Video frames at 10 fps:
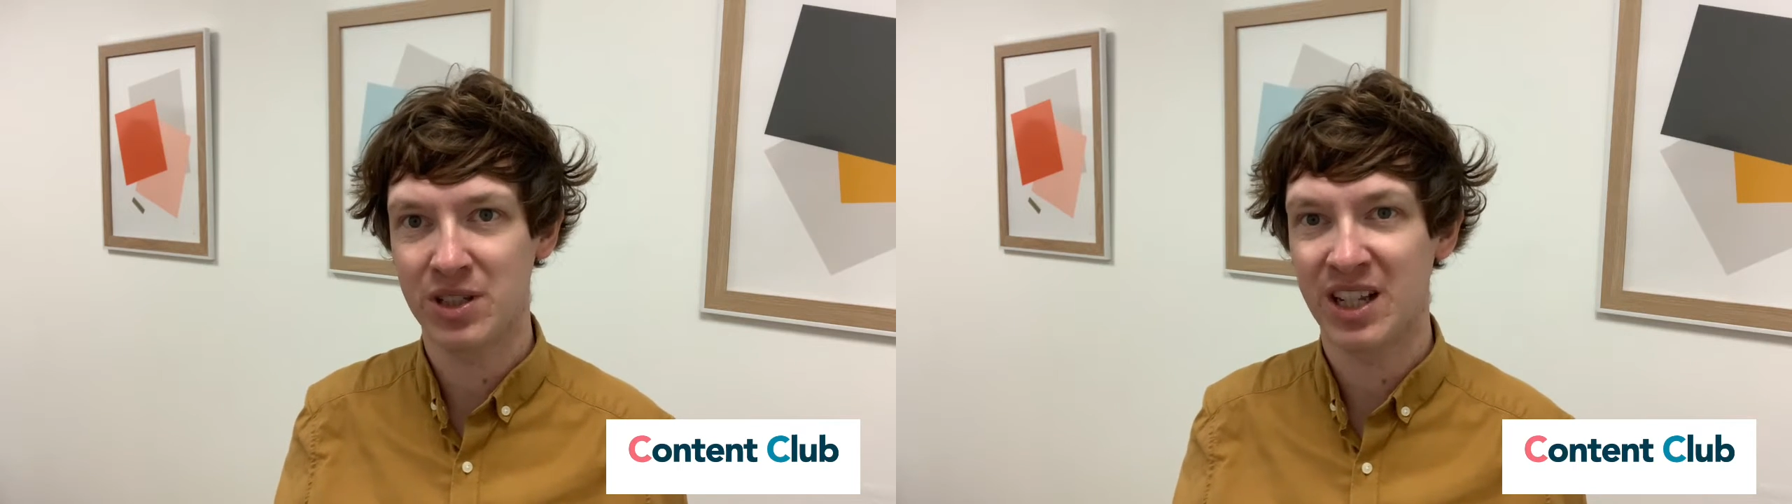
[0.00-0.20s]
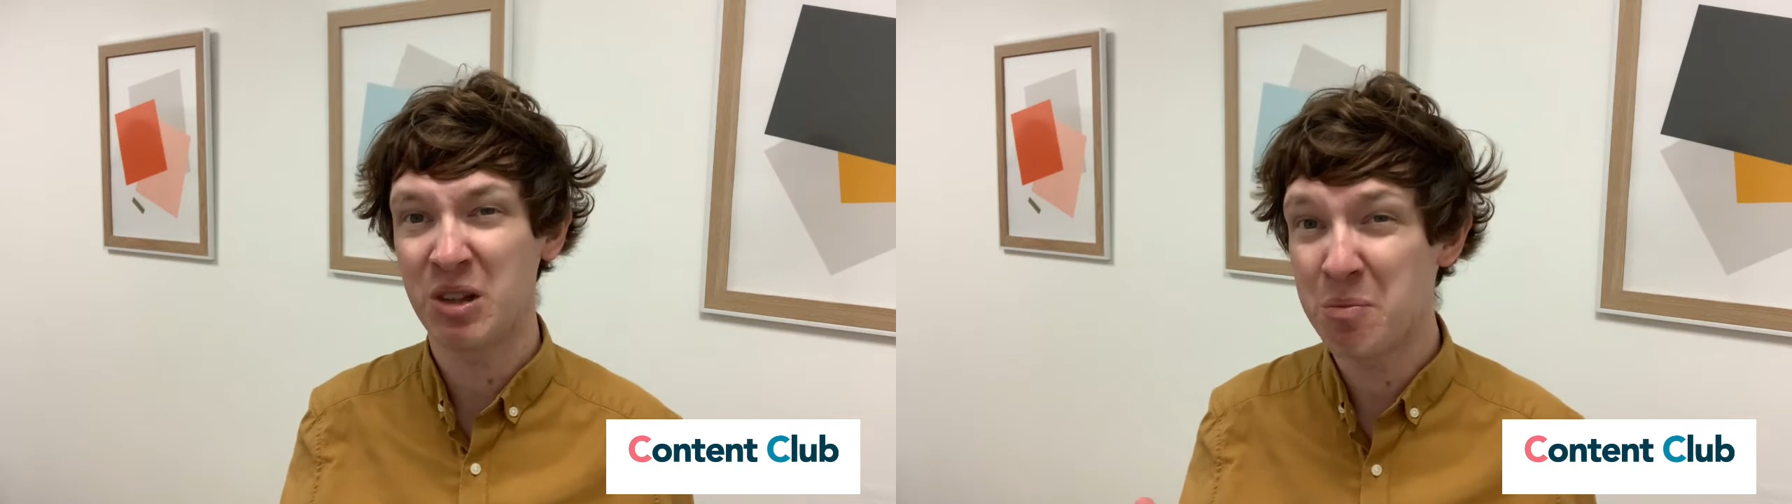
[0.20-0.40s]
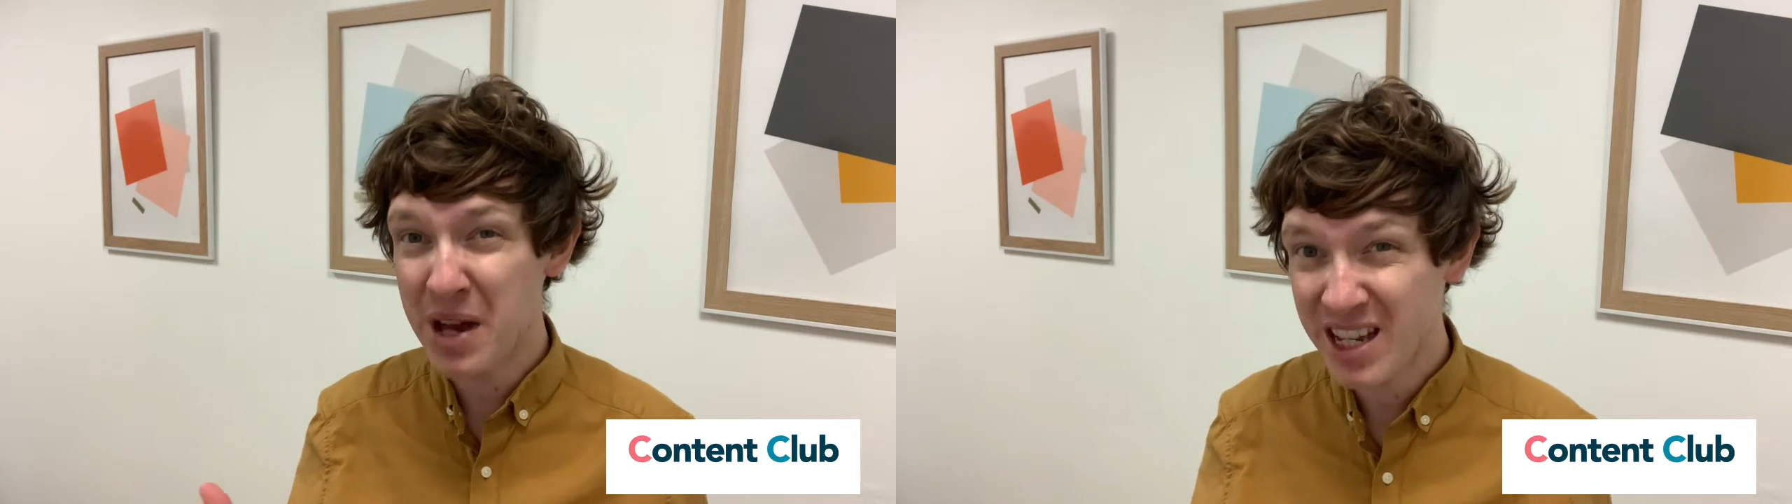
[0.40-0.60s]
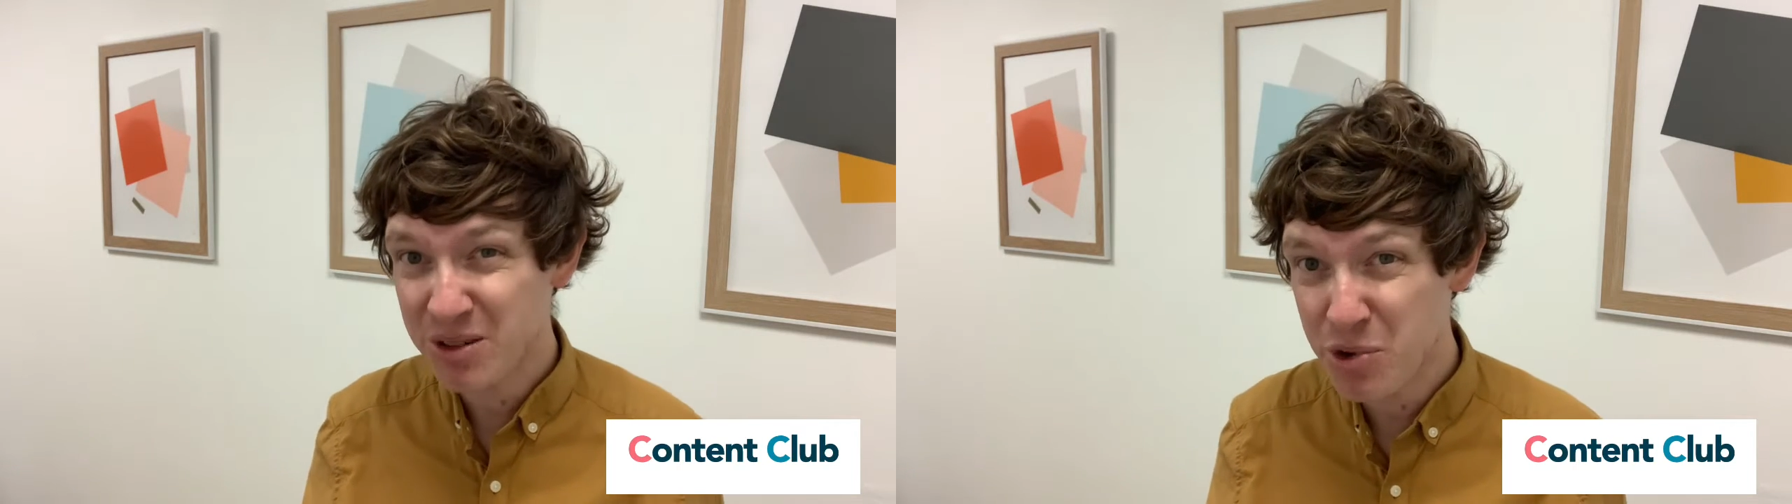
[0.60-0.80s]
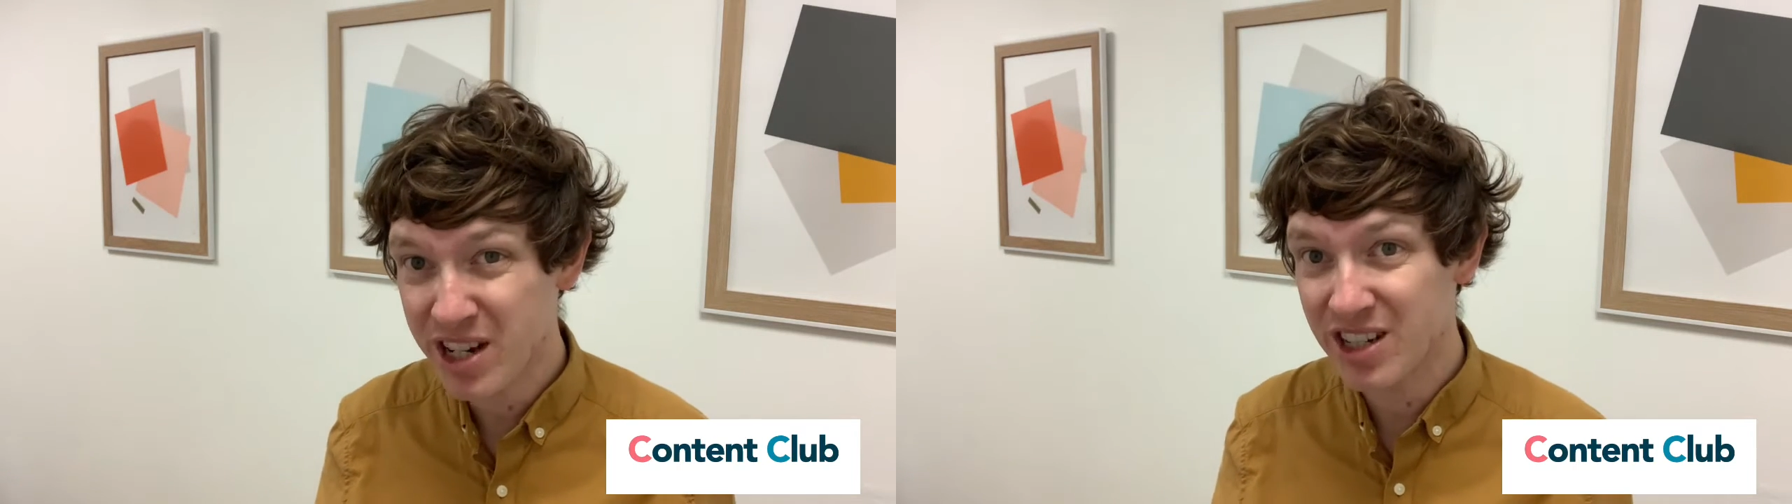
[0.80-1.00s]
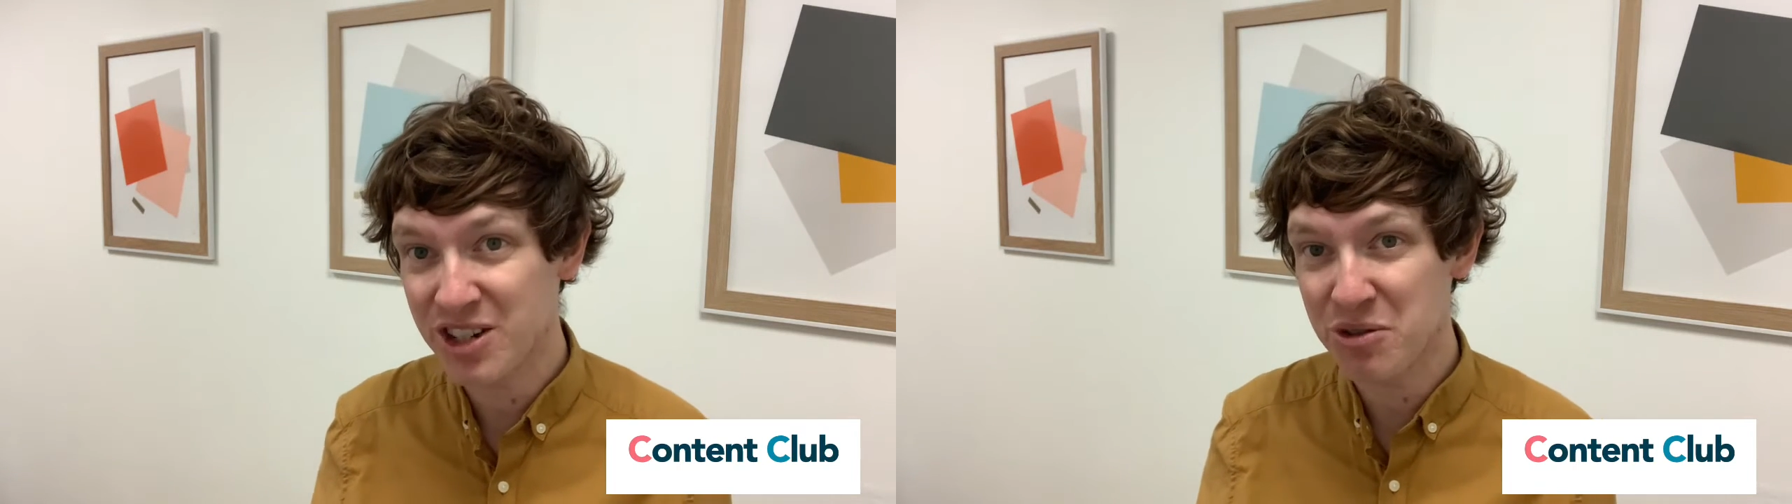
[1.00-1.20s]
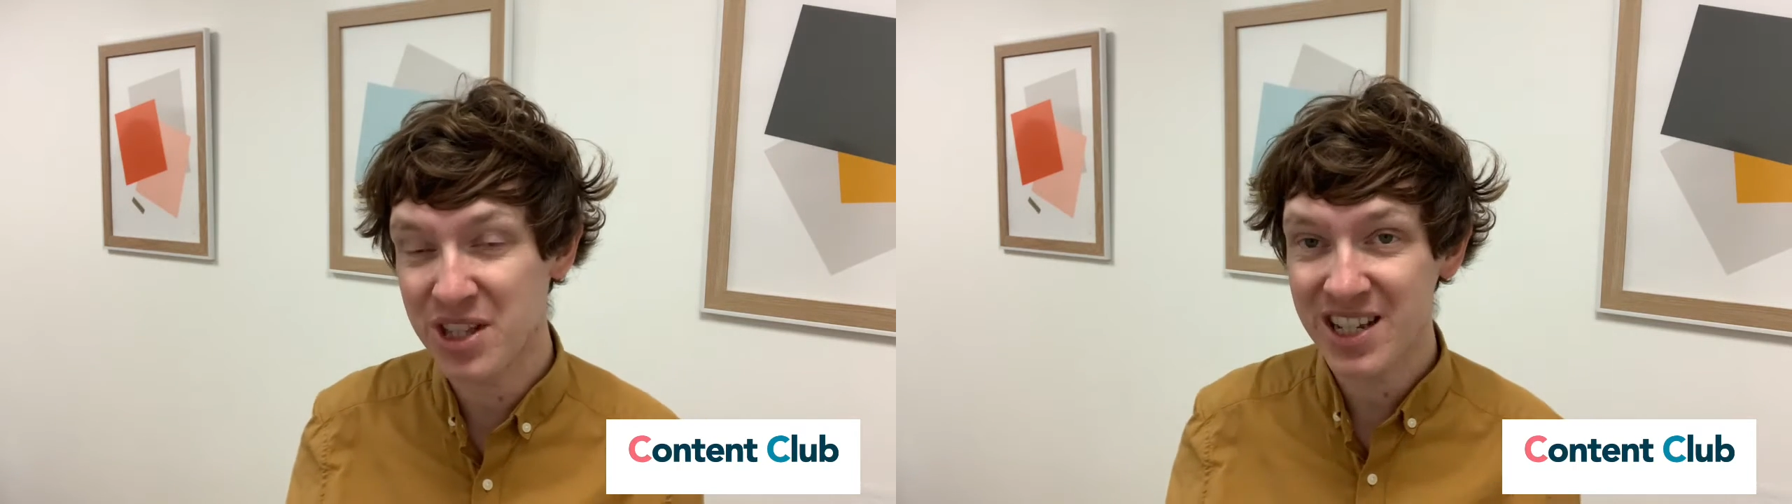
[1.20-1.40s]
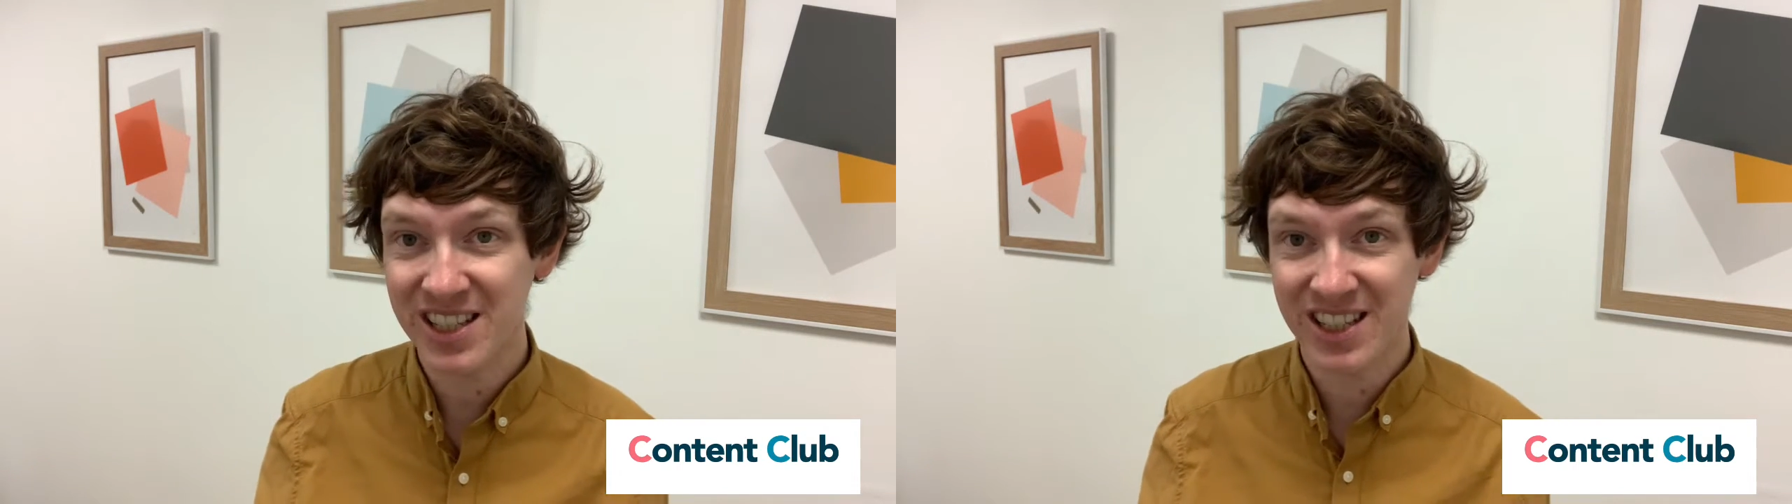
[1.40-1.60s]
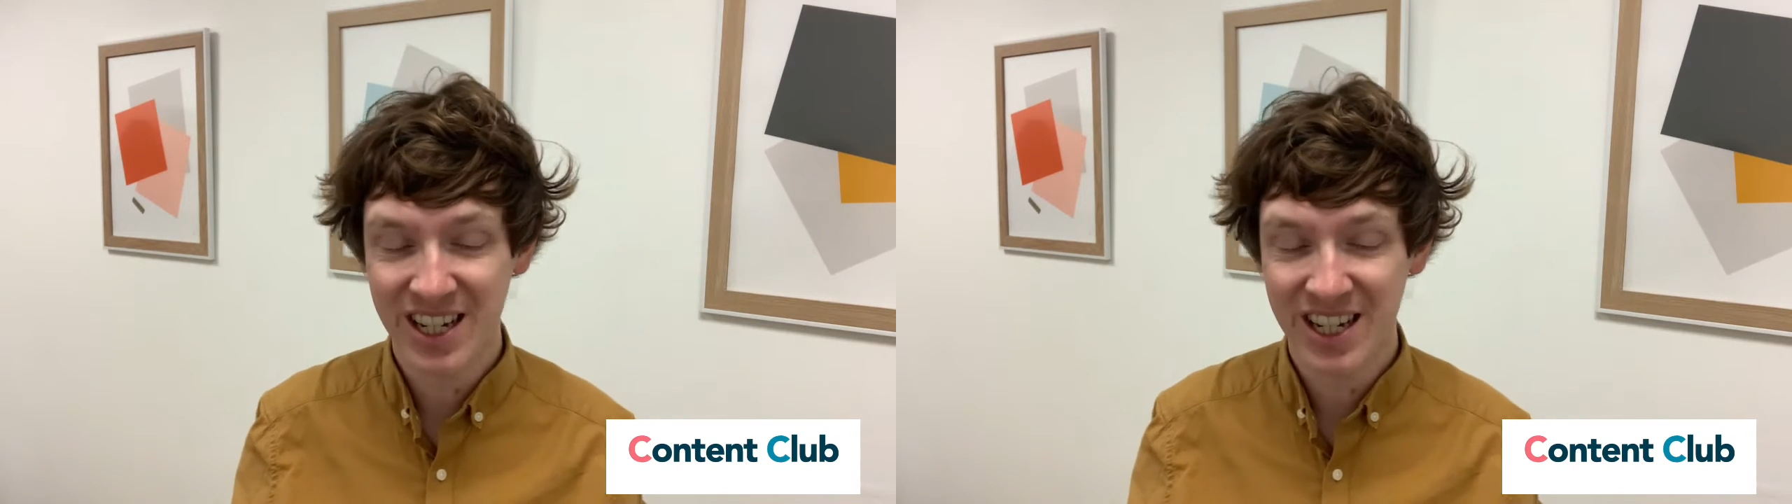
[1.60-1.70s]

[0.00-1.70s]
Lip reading: And the best way to do this